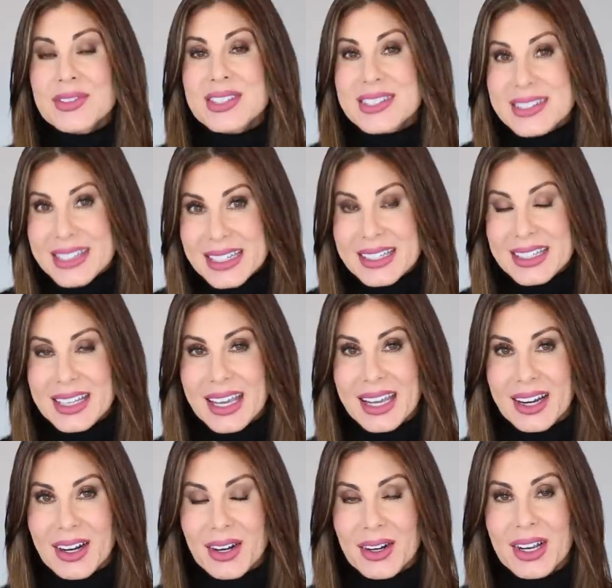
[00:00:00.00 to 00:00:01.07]

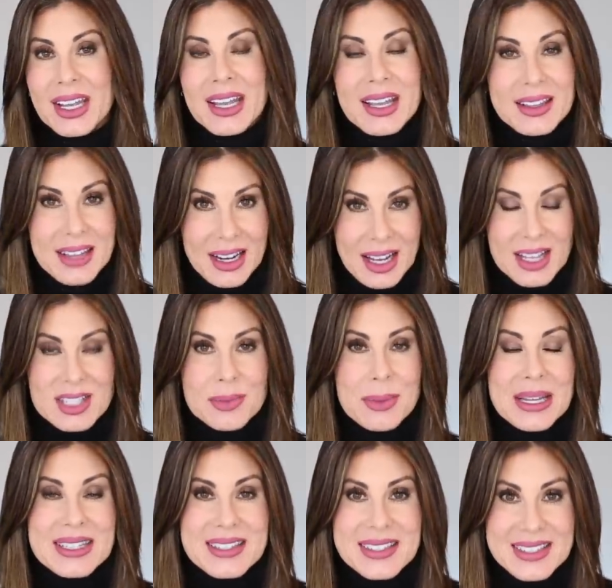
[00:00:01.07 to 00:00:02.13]
skincare that has
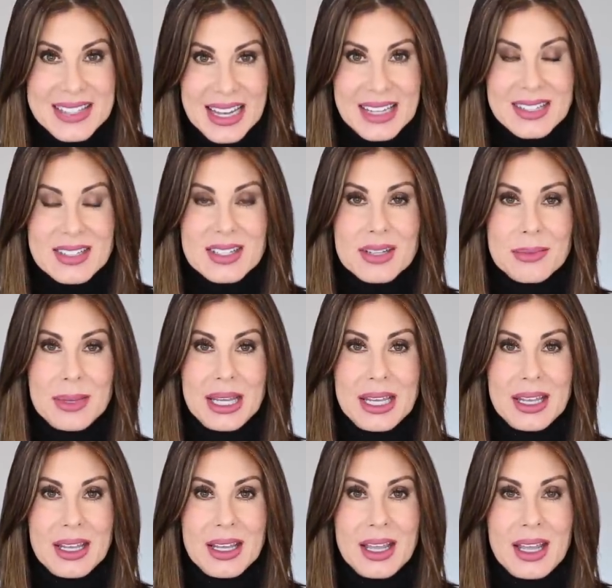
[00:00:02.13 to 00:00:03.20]
been sent to
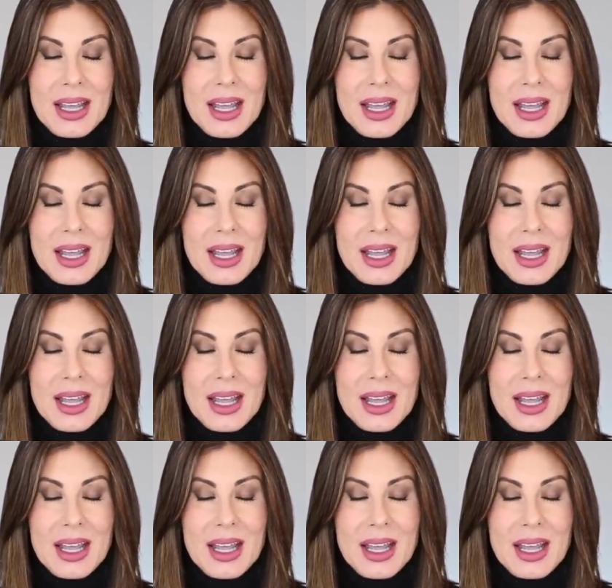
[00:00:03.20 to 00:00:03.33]
me